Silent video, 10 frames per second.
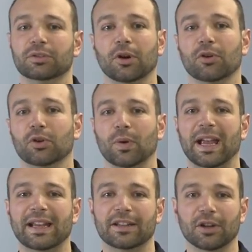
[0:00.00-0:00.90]
dark
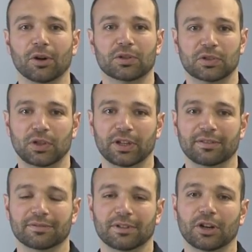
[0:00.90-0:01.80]
gray to dark soot
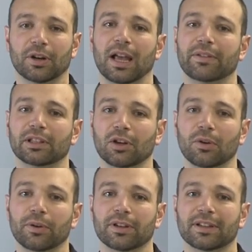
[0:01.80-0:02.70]
under heavy
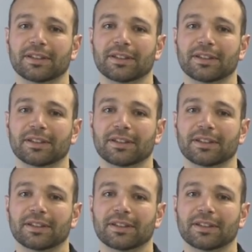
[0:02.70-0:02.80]
load,